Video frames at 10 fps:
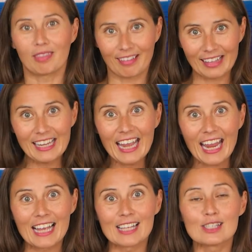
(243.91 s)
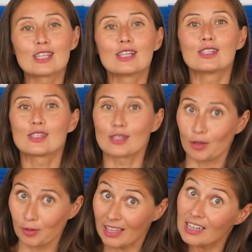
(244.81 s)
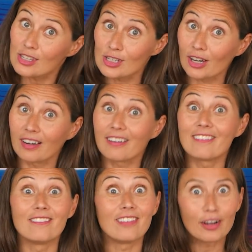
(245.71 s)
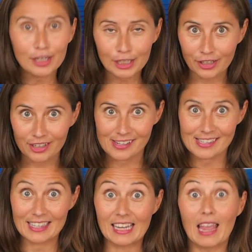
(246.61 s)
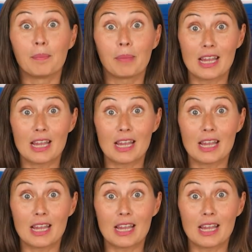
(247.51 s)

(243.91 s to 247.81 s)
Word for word: with clean hands, slowly to start, very curiously and